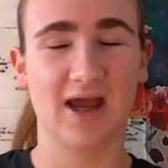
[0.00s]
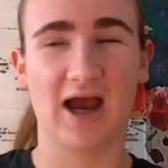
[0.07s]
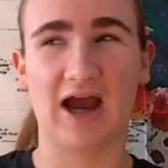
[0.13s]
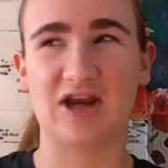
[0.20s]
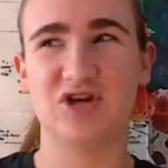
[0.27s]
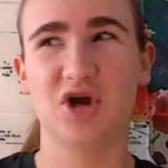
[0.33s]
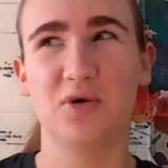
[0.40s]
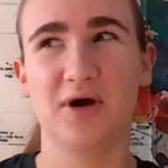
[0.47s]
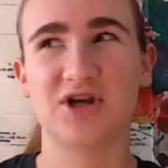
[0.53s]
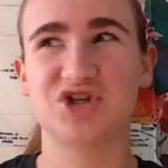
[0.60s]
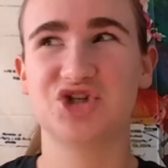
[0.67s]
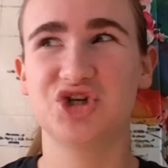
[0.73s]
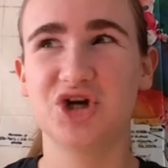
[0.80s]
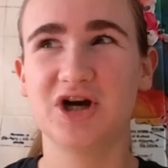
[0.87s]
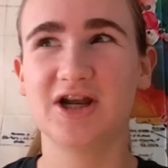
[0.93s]
I know I
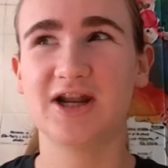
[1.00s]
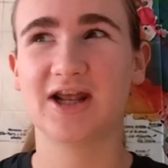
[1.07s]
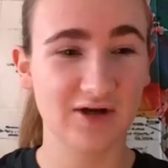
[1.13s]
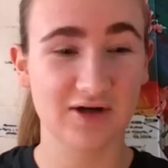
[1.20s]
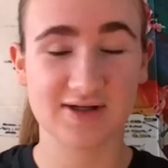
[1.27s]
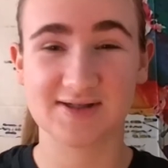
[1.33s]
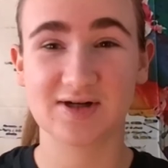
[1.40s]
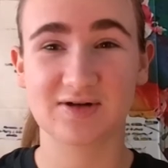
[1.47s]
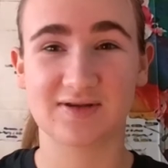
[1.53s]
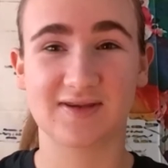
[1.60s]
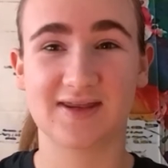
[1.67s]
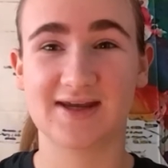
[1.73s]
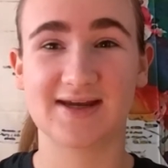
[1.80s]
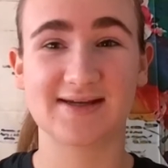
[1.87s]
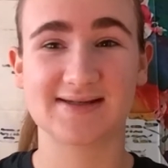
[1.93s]
should. There are certain
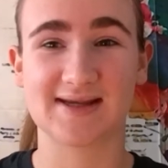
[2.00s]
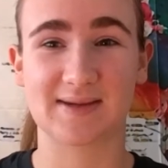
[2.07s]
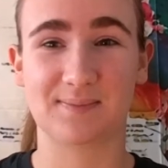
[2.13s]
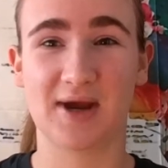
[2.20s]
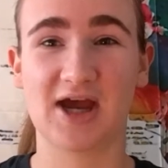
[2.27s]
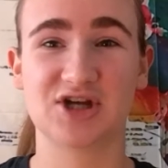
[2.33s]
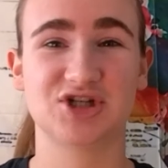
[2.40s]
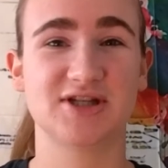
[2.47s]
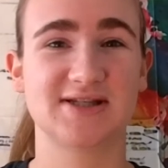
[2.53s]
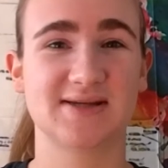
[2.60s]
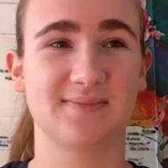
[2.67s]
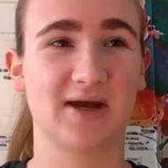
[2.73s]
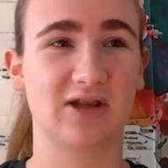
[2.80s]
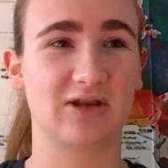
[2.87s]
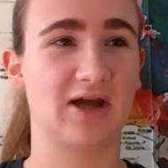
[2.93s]
things, like passions
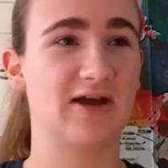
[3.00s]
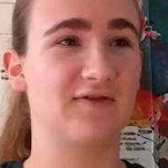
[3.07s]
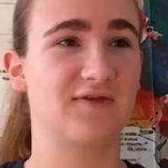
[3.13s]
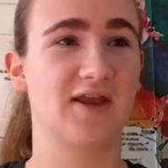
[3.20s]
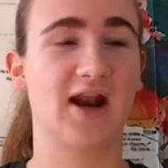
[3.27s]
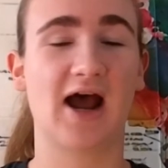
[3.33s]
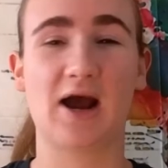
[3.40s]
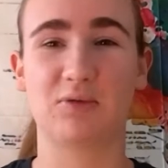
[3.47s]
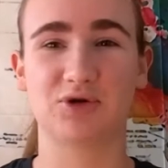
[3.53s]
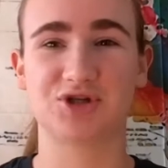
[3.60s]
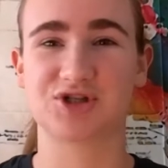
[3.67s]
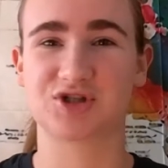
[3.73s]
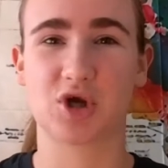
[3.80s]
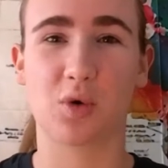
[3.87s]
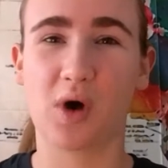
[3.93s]
in my life, that I will
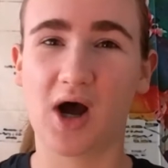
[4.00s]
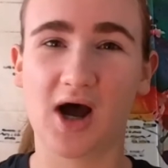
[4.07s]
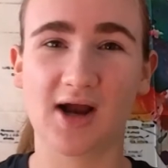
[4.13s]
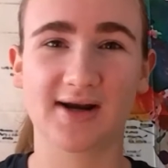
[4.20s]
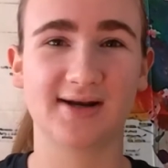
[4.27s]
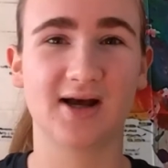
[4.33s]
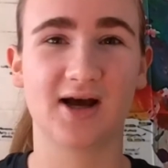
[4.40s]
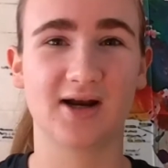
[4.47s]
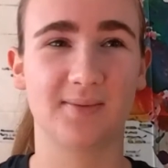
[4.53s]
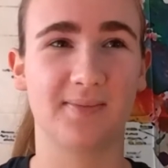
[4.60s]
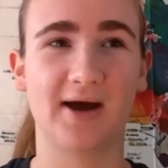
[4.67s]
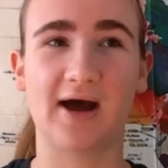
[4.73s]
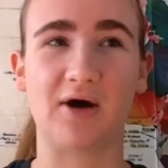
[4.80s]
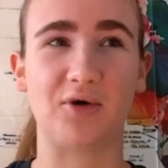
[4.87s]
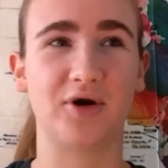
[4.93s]
just go on and on
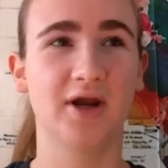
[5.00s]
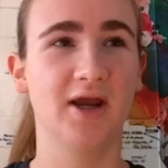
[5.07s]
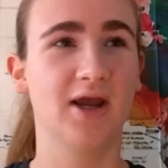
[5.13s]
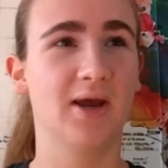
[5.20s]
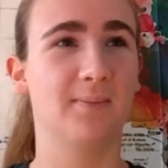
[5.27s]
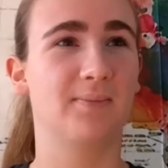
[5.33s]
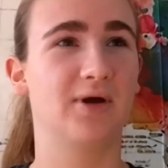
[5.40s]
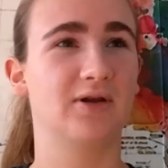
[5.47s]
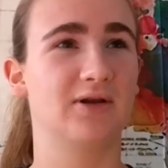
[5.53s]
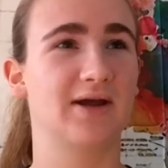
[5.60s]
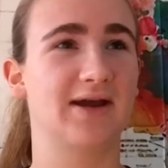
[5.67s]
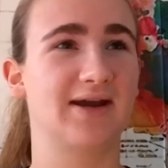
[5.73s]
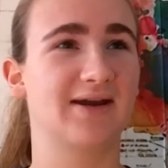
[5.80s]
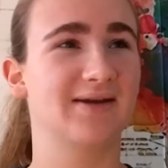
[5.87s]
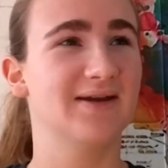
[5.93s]
about, but
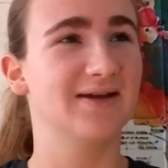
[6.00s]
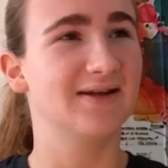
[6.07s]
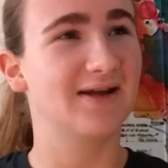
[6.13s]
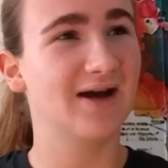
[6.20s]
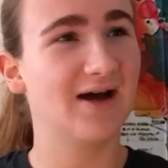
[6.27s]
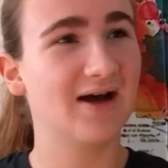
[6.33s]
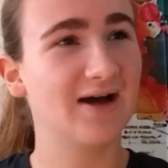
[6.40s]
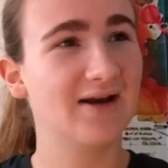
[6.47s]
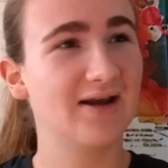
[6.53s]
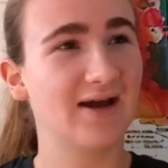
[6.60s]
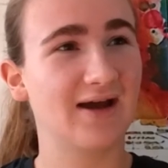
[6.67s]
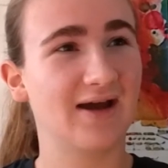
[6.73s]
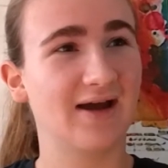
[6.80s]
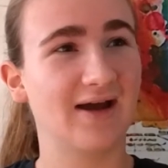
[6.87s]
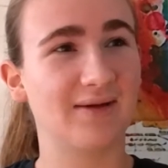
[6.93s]
like, God,
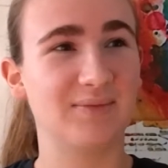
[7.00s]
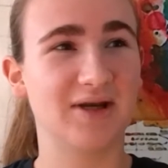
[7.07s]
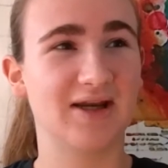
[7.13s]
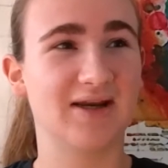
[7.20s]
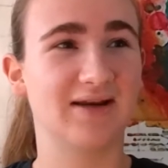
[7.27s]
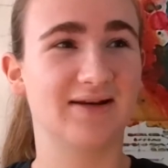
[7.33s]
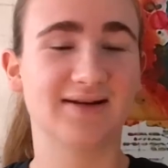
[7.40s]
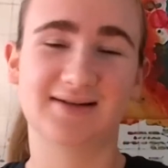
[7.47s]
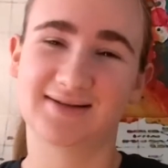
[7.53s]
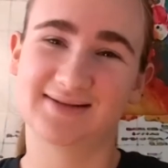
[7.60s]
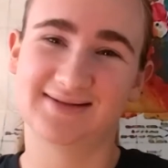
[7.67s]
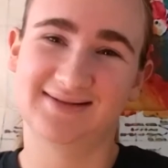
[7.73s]
I mean,